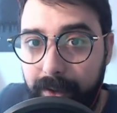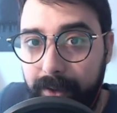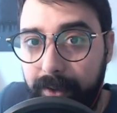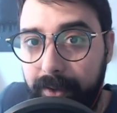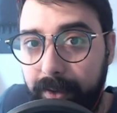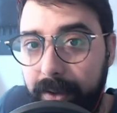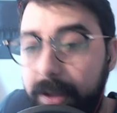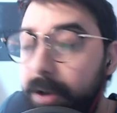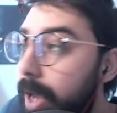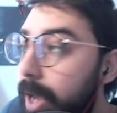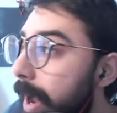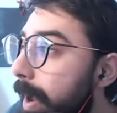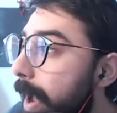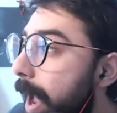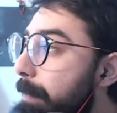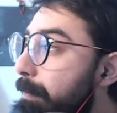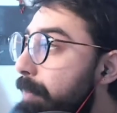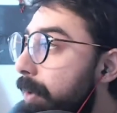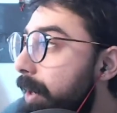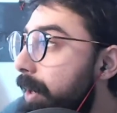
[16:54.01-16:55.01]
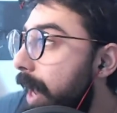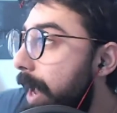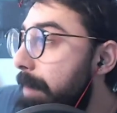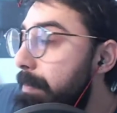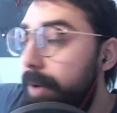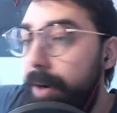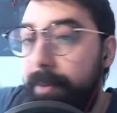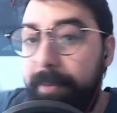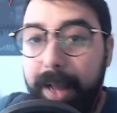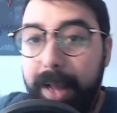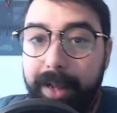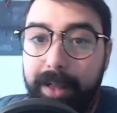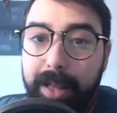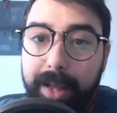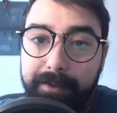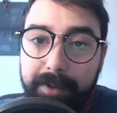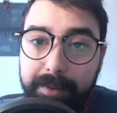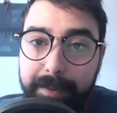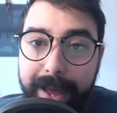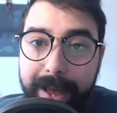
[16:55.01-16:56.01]
look I, I, put i put a black
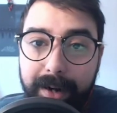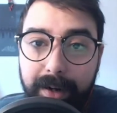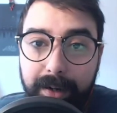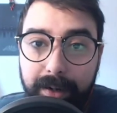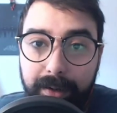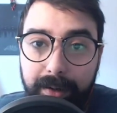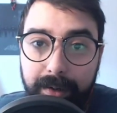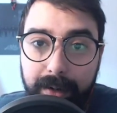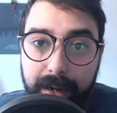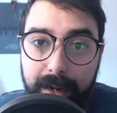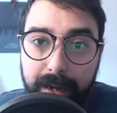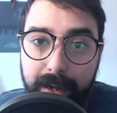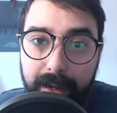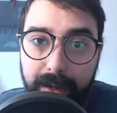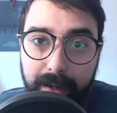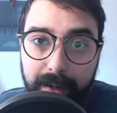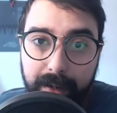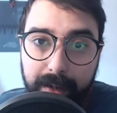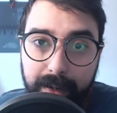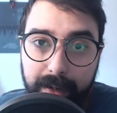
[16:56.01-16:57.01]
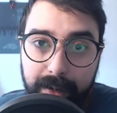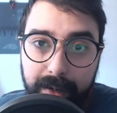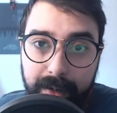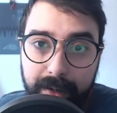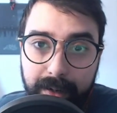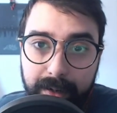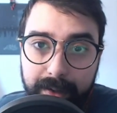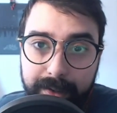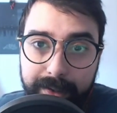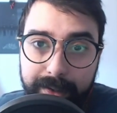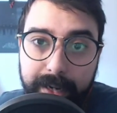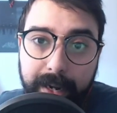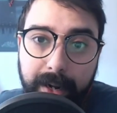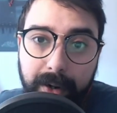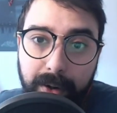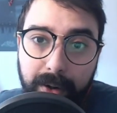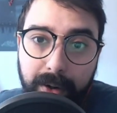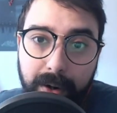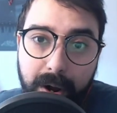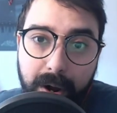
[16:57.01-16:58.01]
lives matter uh,
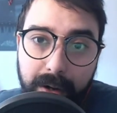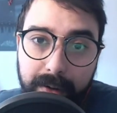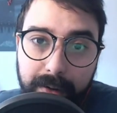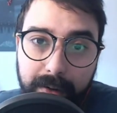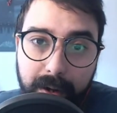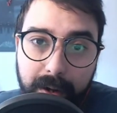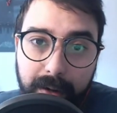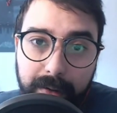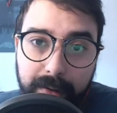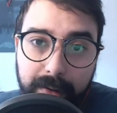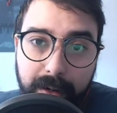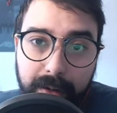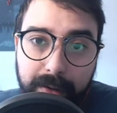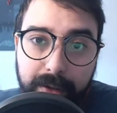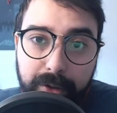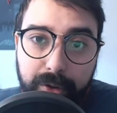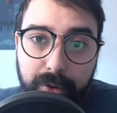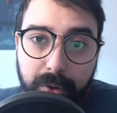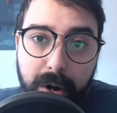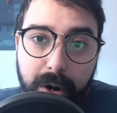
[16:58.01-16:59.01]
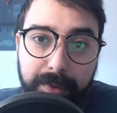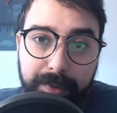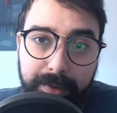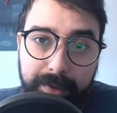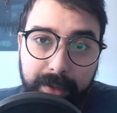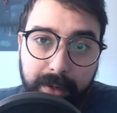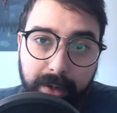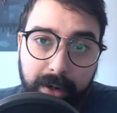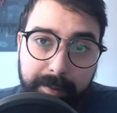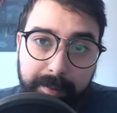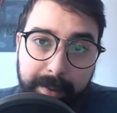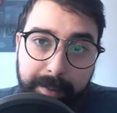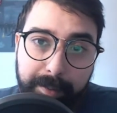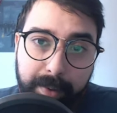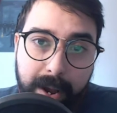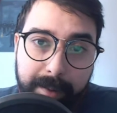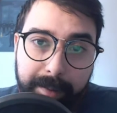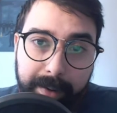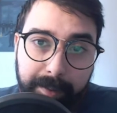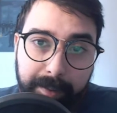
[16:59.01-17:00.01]
sticker on on on the drones that are going to be
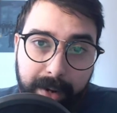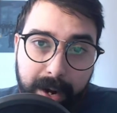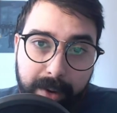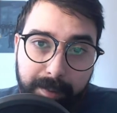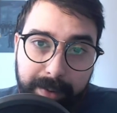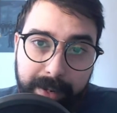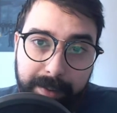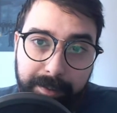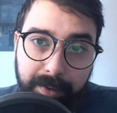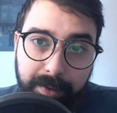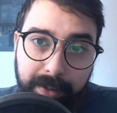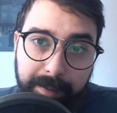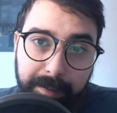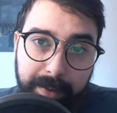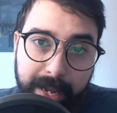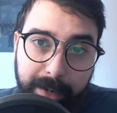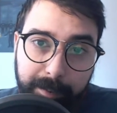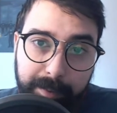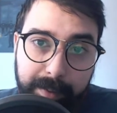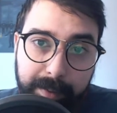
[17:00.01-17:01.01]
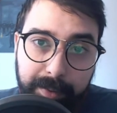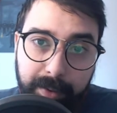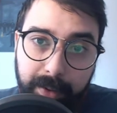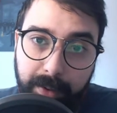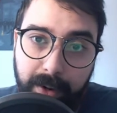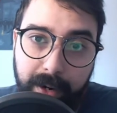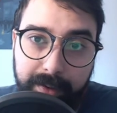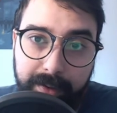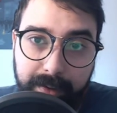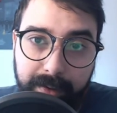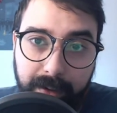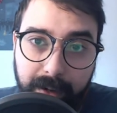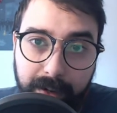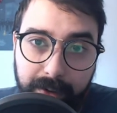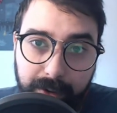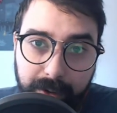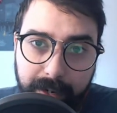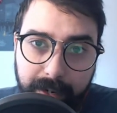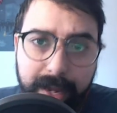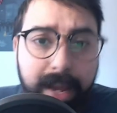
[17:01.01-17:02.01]
bombing brown people and black people across the
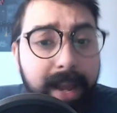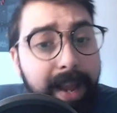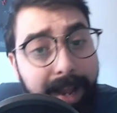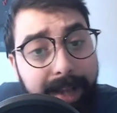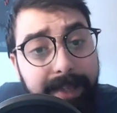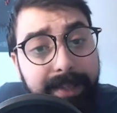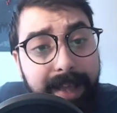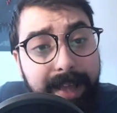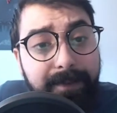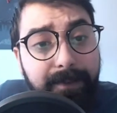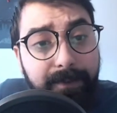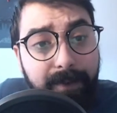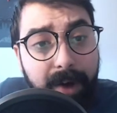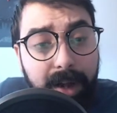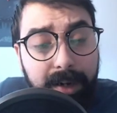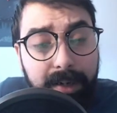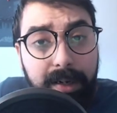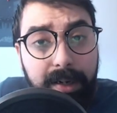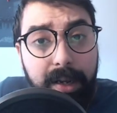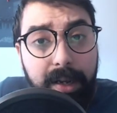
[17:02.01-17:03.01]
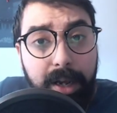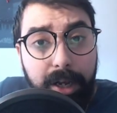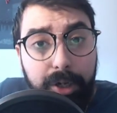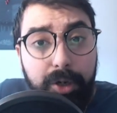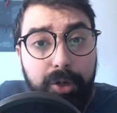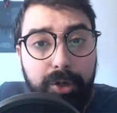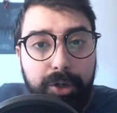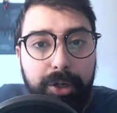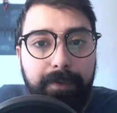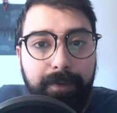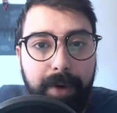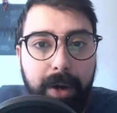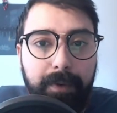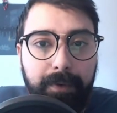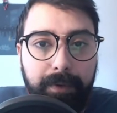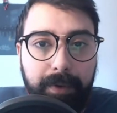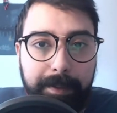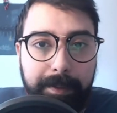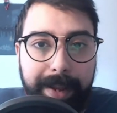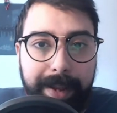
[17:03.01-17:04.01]
country isn't that fun you should vote
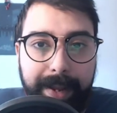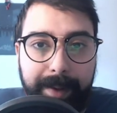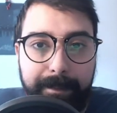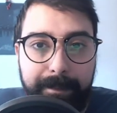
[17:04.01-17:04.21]
for me